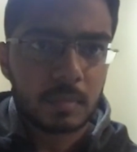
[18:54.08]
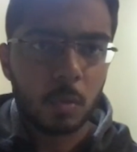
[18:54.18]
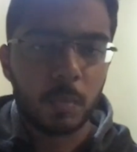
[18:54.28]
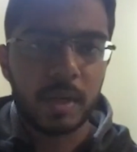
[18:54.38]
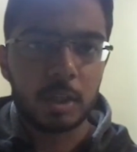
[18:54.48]

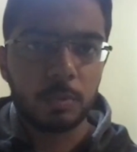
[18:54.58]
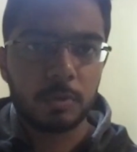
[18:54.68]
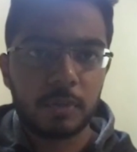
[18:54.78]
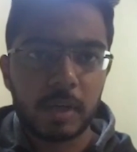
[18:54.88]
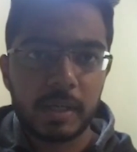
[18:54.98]
where you
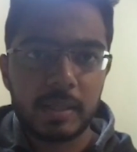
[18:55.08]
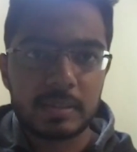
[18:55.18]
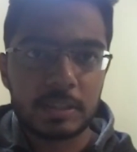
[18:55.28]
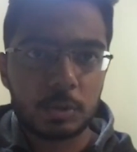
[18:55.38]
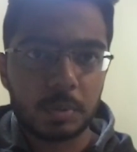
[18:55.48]
would find
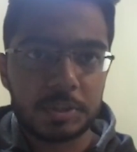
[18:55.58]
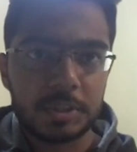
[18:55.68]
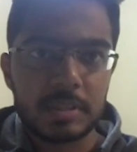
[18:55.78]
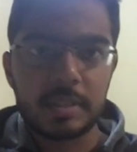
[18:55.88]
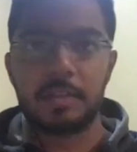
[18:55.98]
such
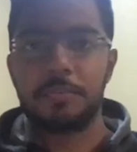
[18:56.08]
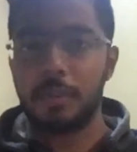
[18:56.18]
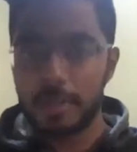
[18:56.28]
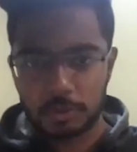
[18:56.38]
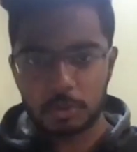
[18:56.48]
questions. And the
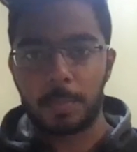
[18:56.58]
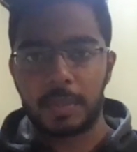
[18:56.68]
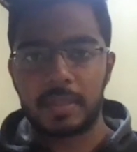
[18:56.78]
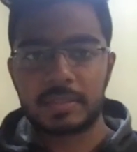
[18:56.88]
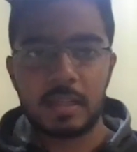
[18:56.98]
first
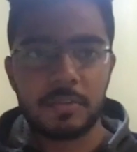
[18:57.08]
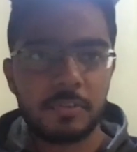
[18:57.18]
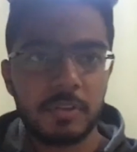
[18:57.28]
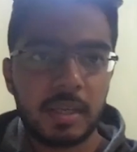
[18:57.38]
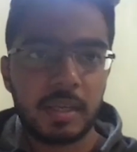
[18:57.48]
topic itself
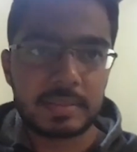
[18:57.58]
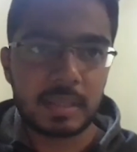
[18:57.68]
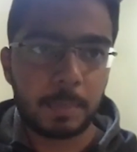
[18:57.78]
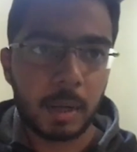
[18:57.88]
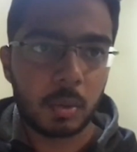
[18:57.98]
is
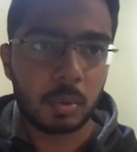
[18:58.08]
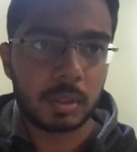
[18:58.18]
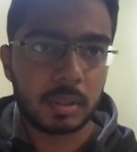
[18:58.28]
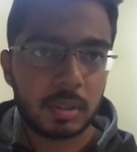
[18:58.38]
about,